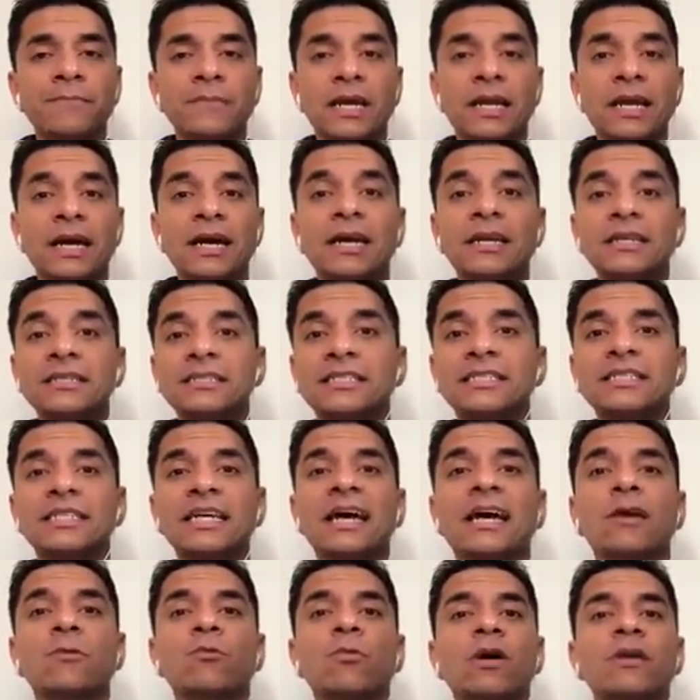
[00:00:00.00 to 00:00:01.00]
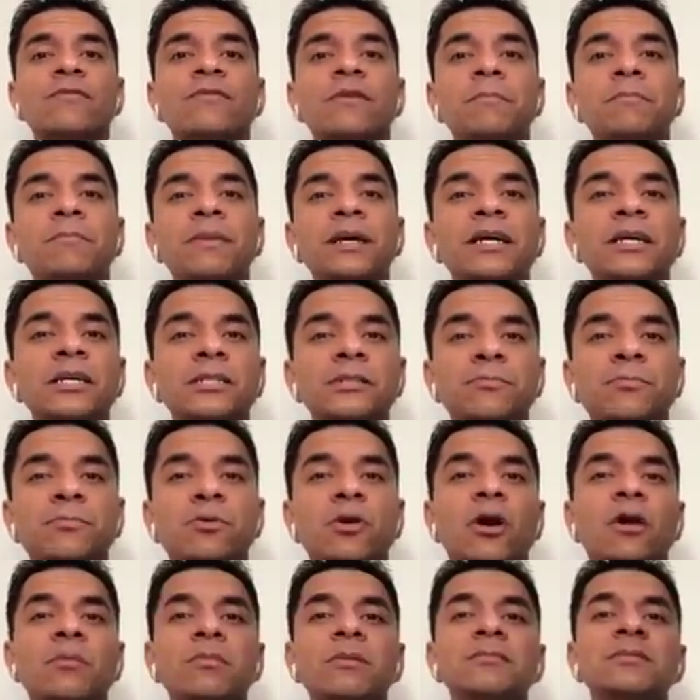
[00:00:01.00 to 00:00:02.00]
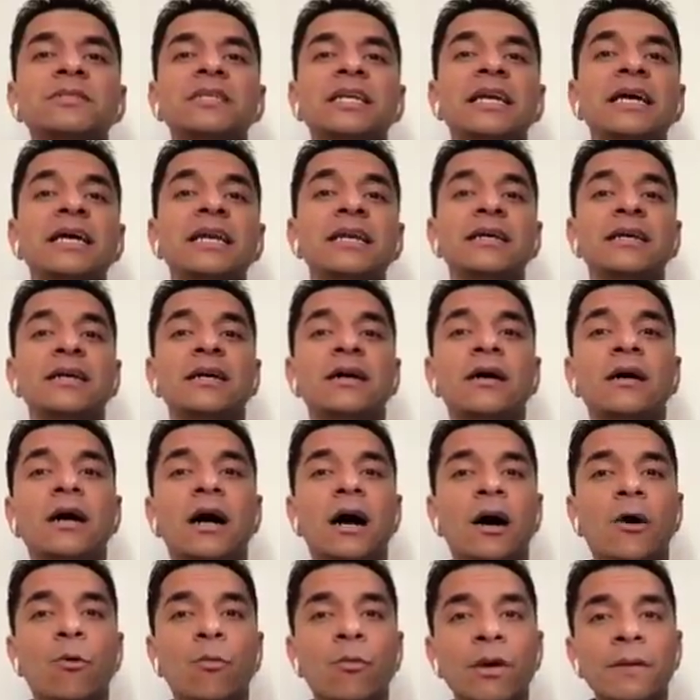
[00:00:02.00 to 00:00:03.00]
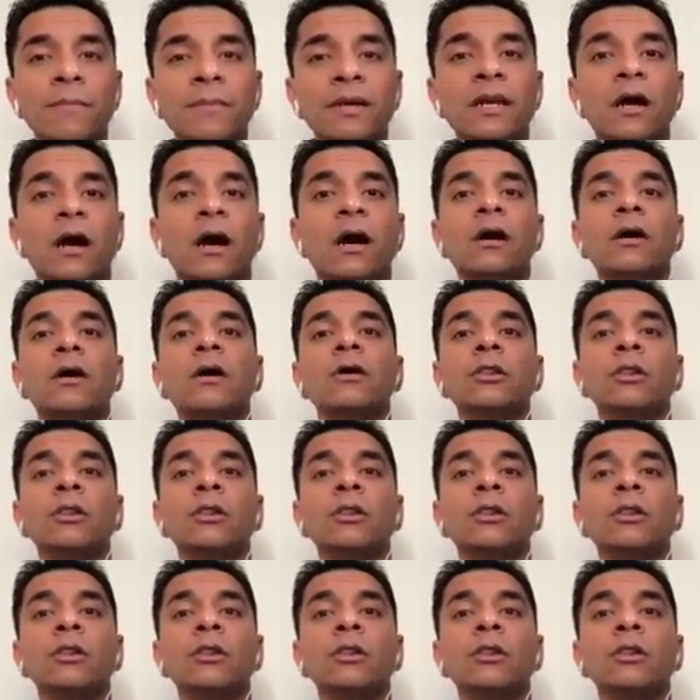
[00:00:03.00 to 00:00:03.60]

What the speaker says: And I understand one of the biggest problems in India are women are